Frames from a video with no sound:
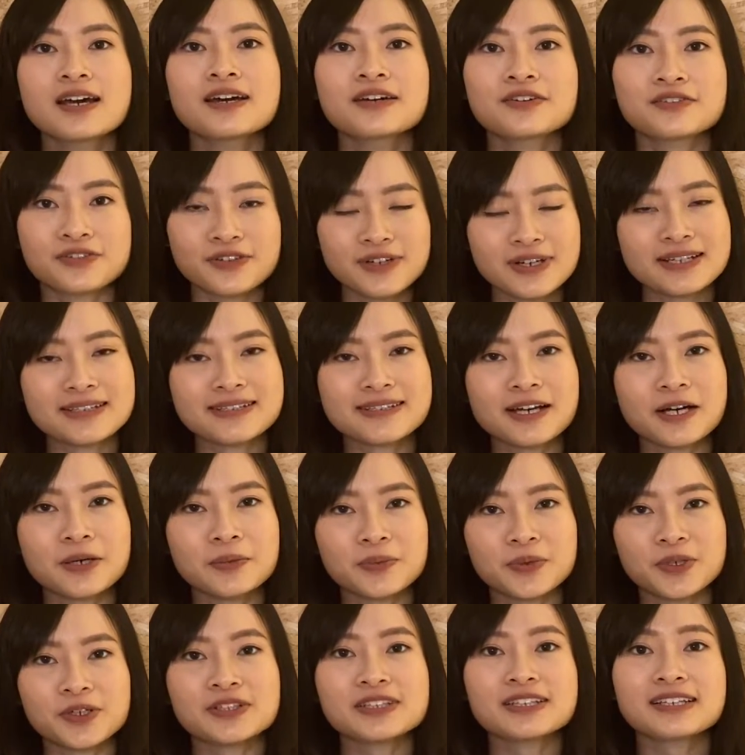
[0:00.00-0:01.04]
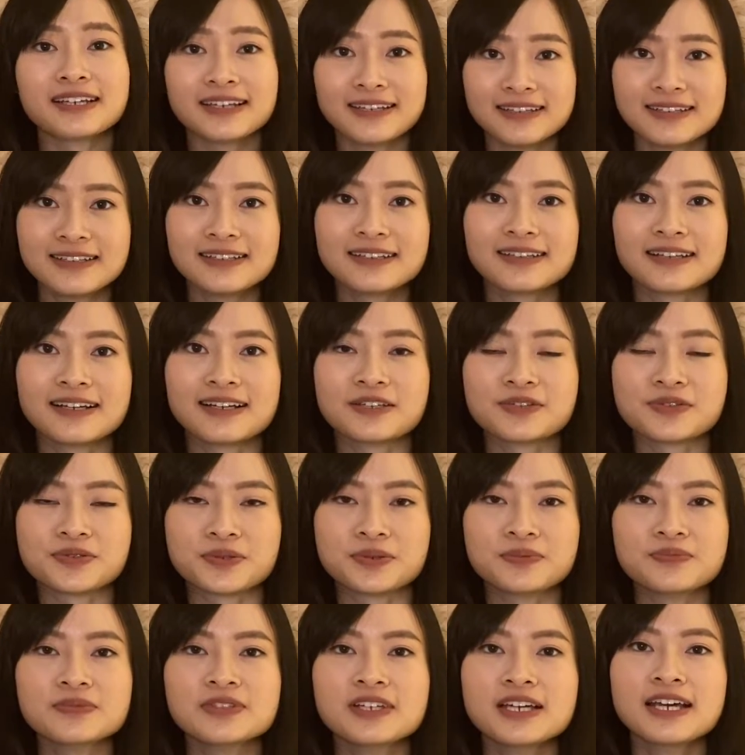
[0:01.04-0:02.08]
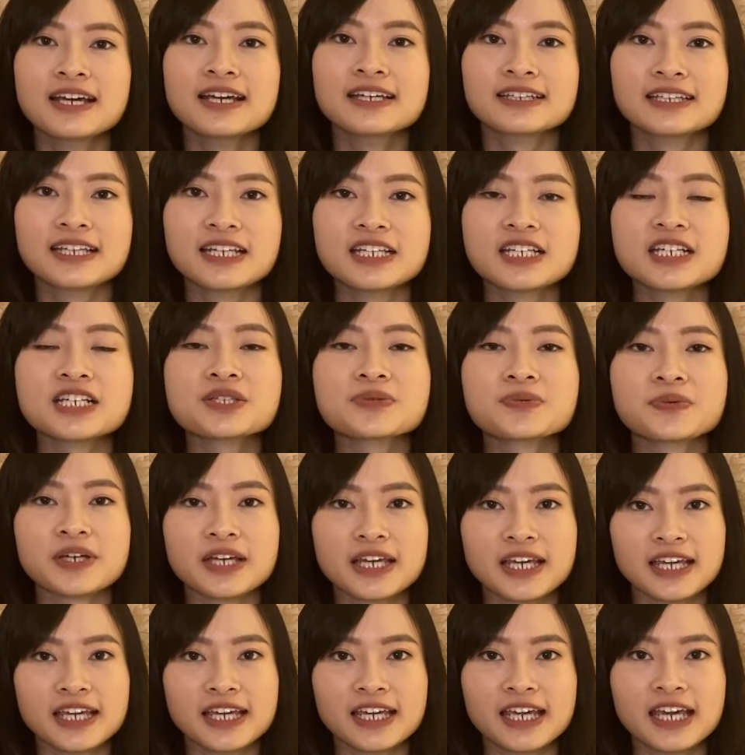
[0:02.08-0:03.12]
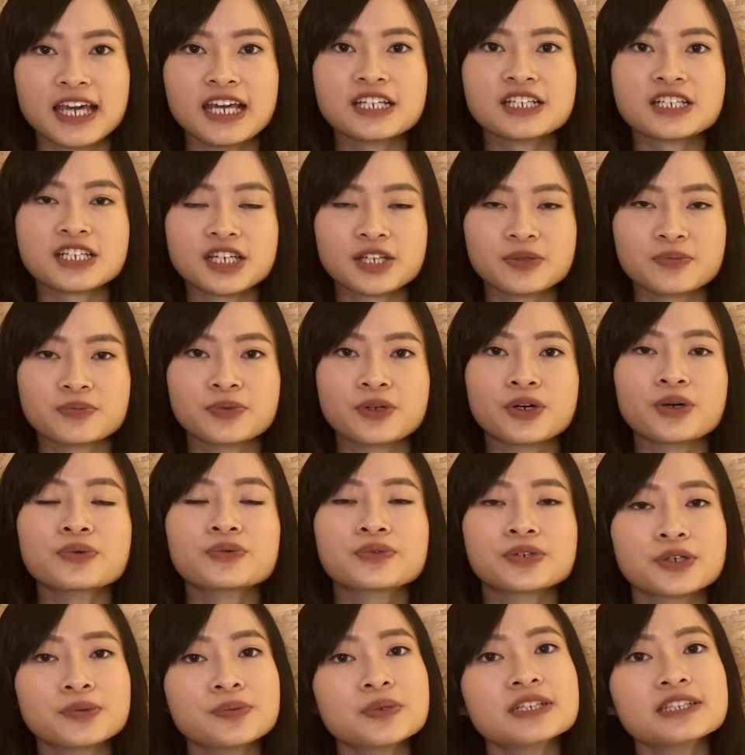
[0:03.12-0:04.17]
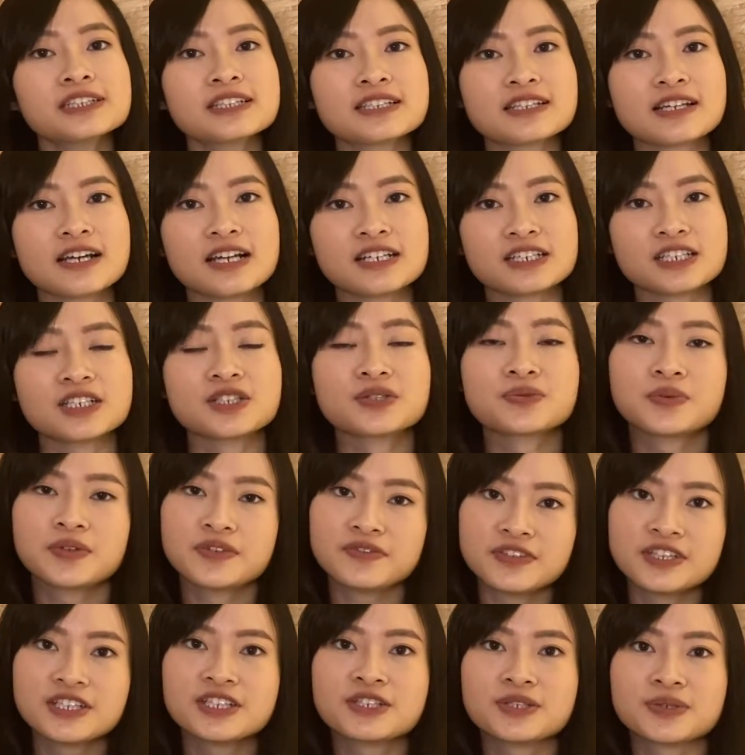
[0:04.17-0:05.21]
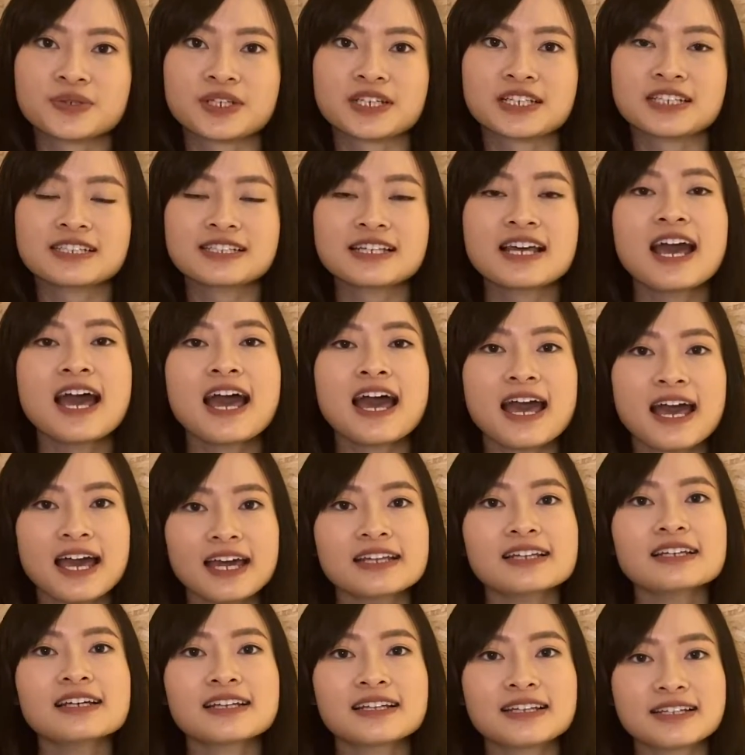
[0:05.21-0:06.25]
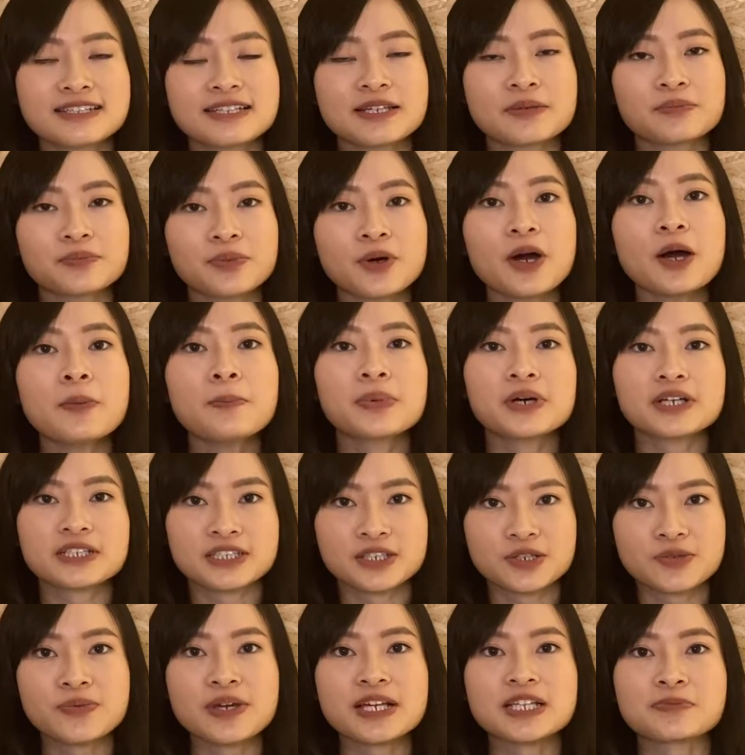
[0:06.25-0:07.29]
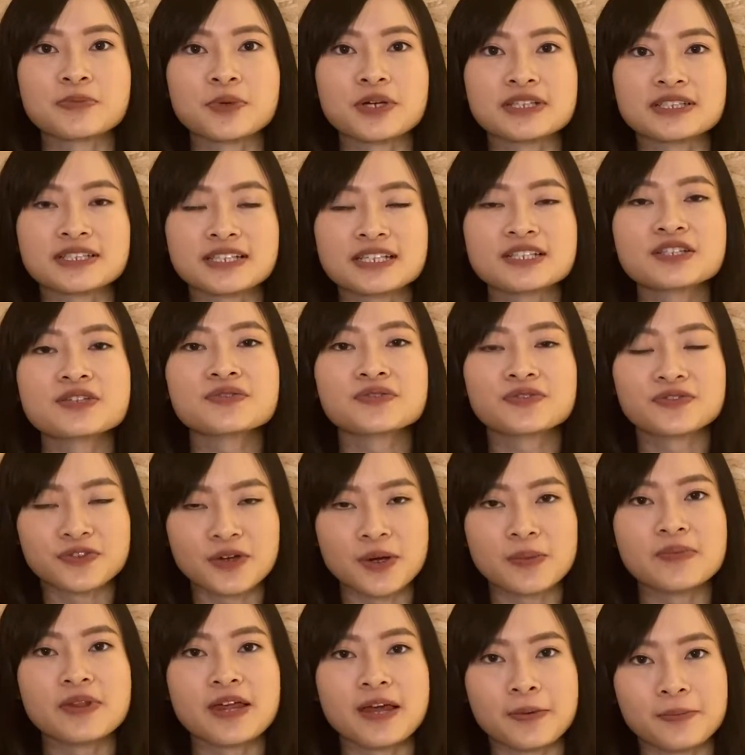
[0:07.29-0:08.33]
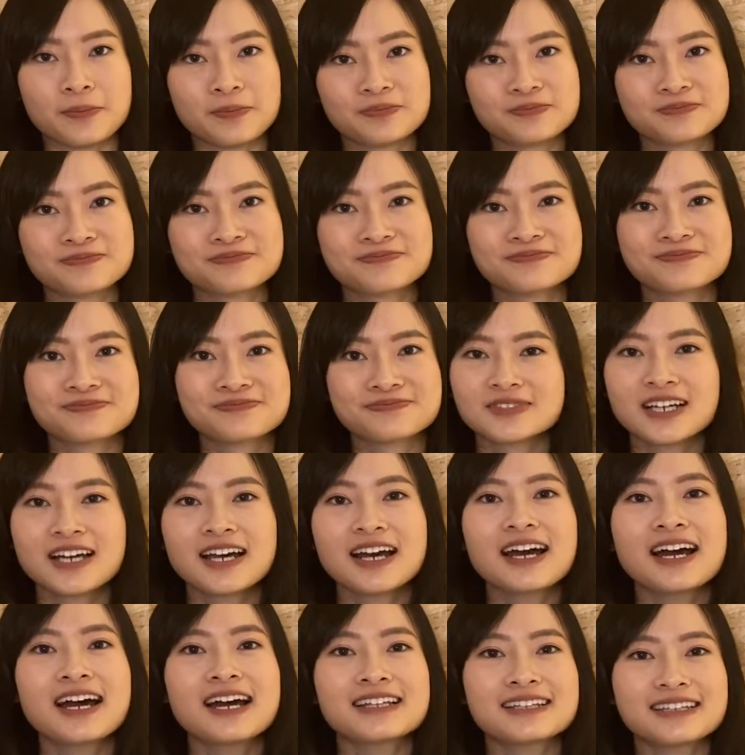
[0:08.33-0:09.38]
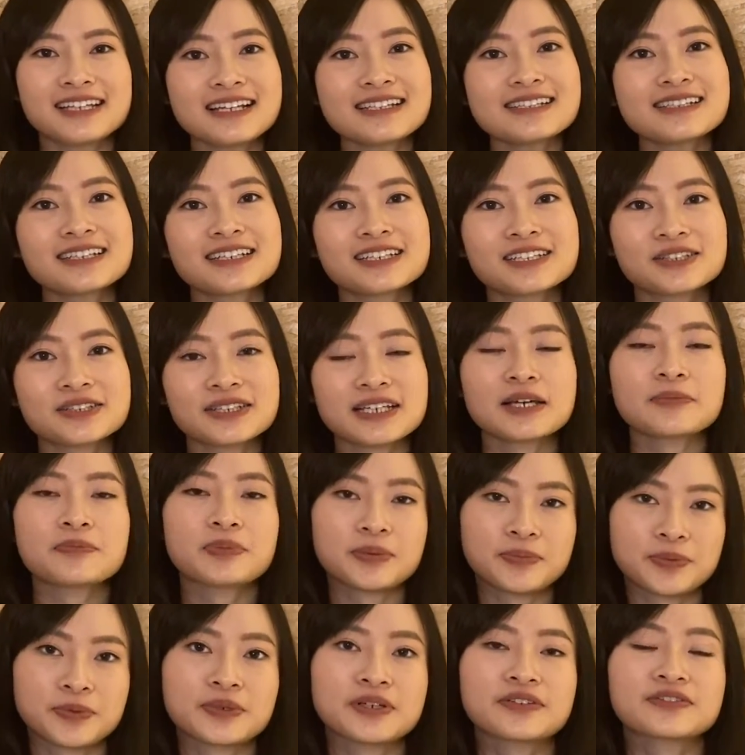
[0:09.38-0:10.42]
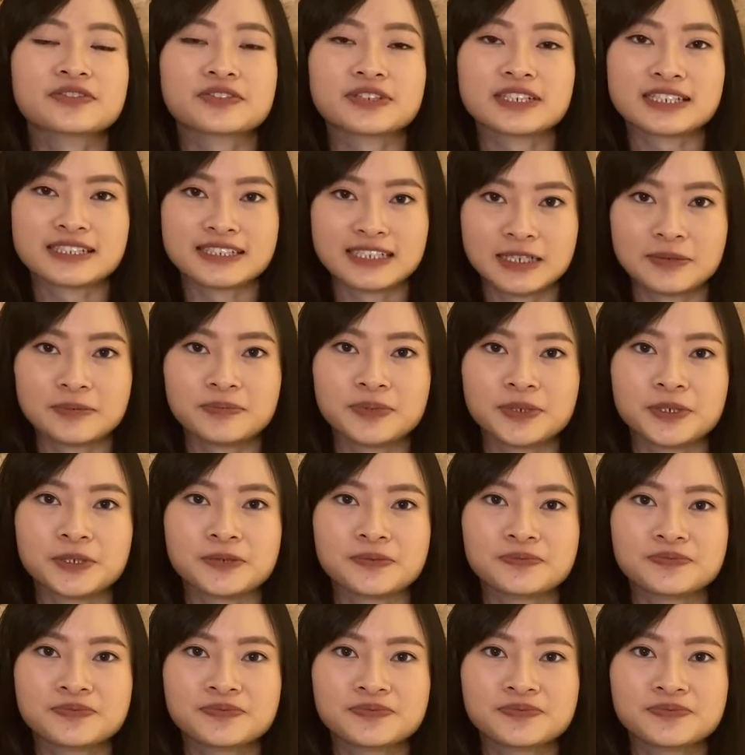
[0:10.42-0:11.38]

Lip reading: For example, in the classroom, teachers will engage in more real-world discussions with the students and elicit more personal responses from them. Let's take a look at paper 1 for example.